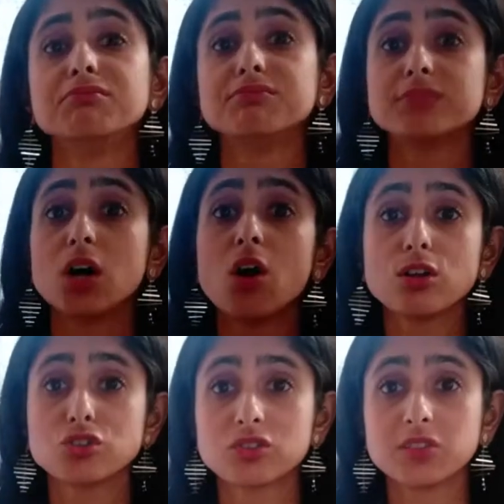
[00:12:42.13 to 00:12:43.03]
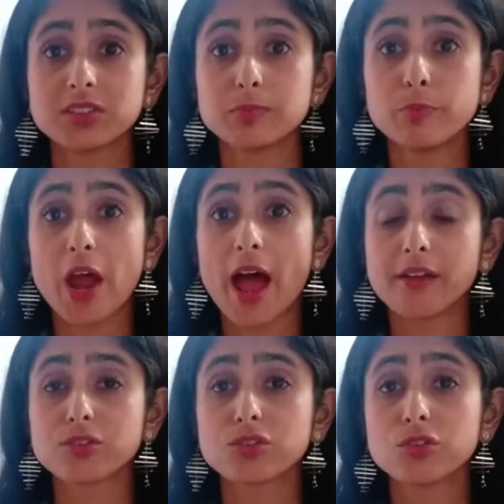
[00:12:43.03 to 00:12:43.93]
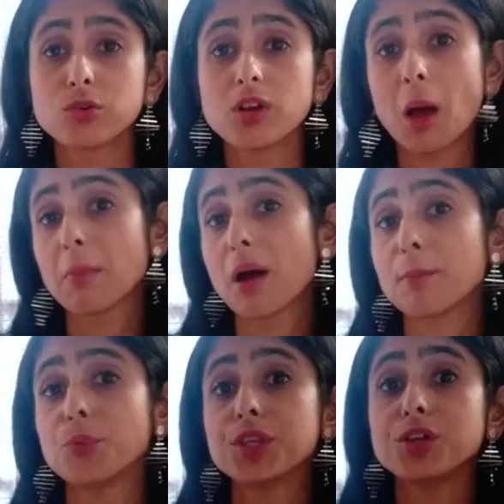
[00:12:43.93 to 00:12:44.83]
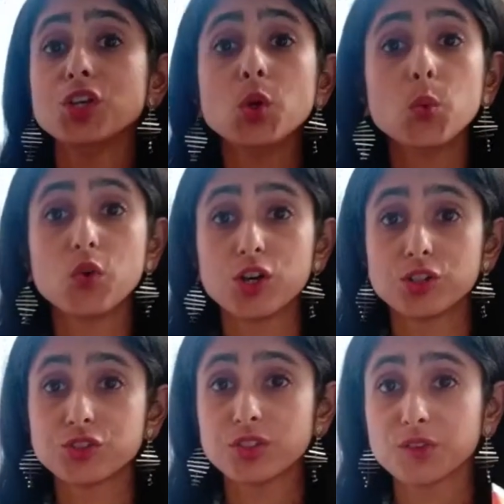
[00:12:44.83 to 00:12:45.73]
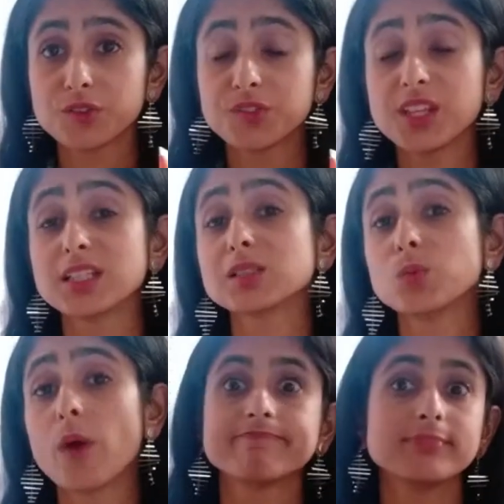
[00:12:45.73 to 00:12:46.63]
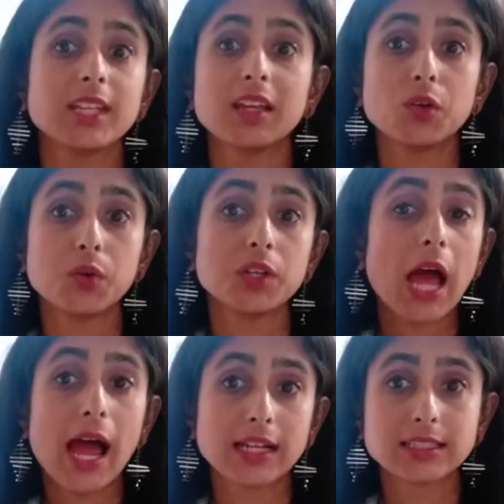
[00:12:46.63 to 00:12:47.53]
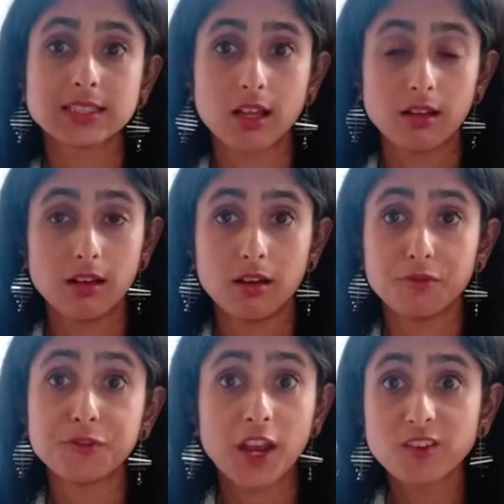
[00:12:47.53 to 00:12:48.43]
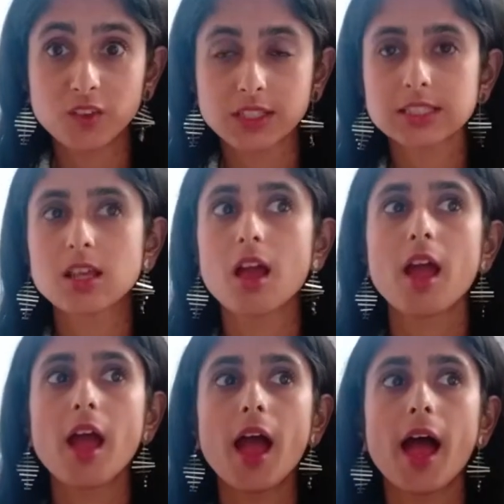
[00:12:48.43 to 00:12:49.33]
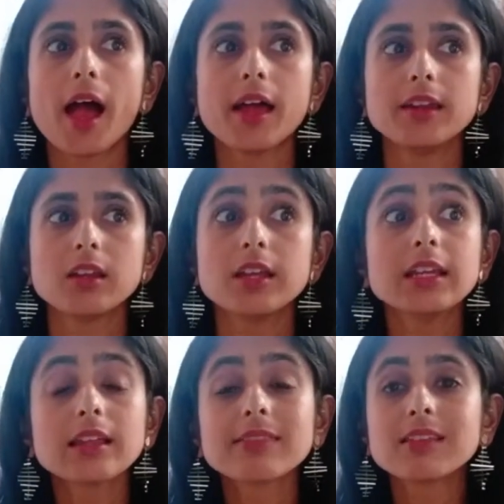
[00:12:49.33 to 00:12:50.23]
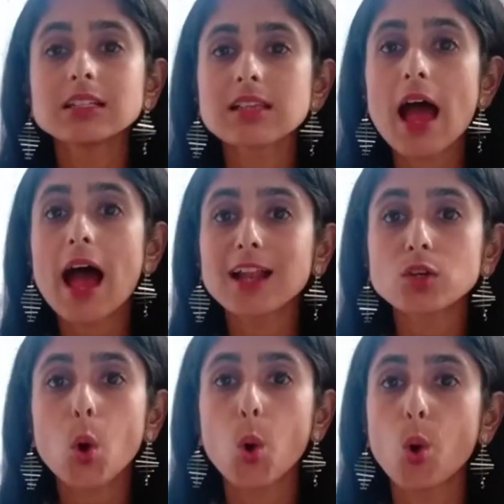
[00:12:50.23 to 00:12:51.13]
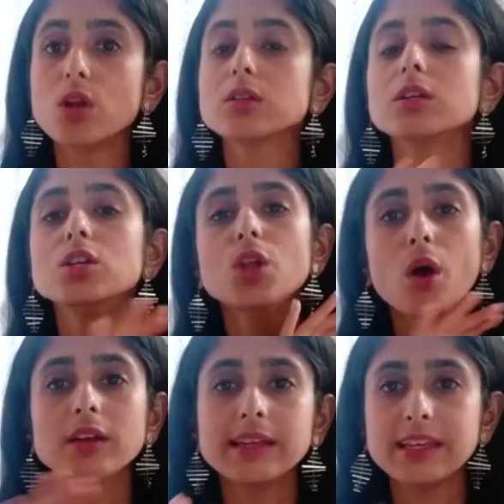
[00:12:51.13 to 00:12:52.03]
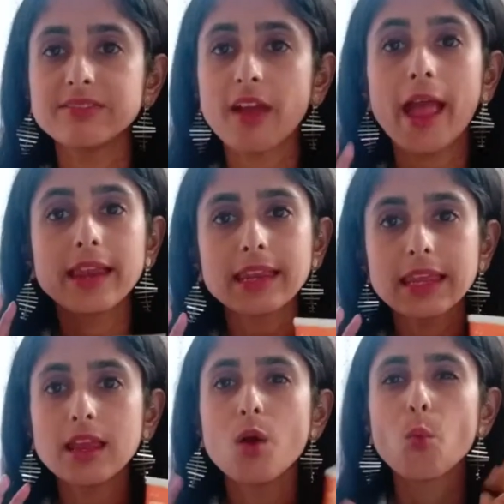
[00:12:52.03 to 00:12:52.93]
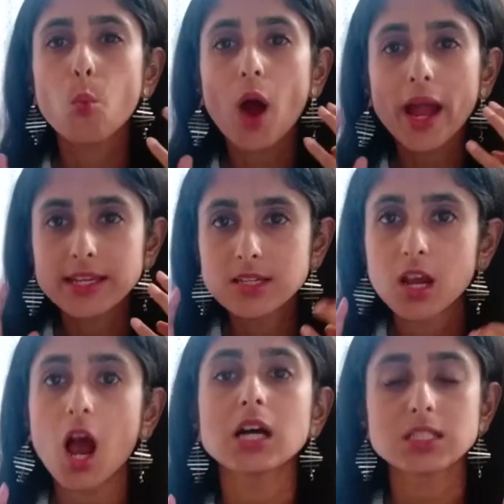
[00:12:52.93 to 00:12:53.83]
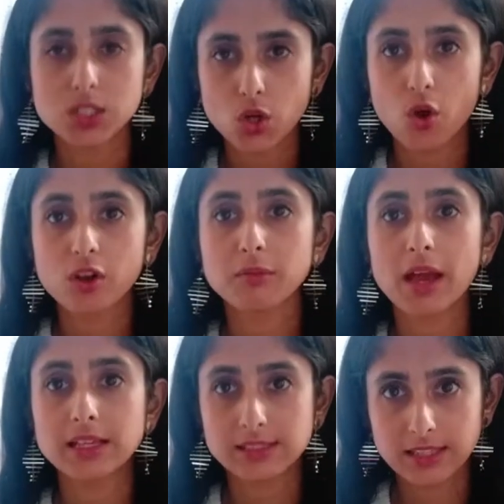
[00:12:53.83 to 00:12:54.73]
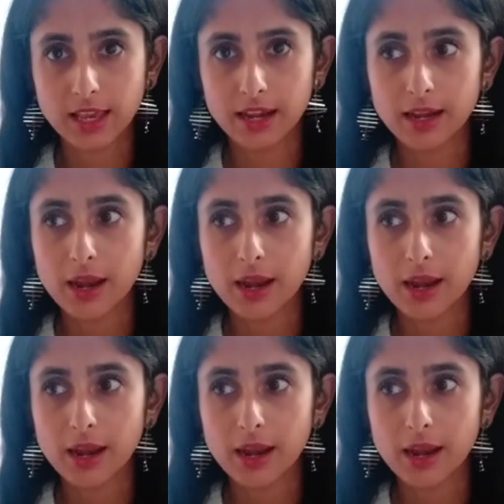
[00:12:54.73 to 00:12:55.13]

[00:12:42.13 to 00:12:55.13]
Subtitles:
urge this brand to come up with a new version of this where they don't add fragrance. And yeah, this at all did not leave any white cast on my skin.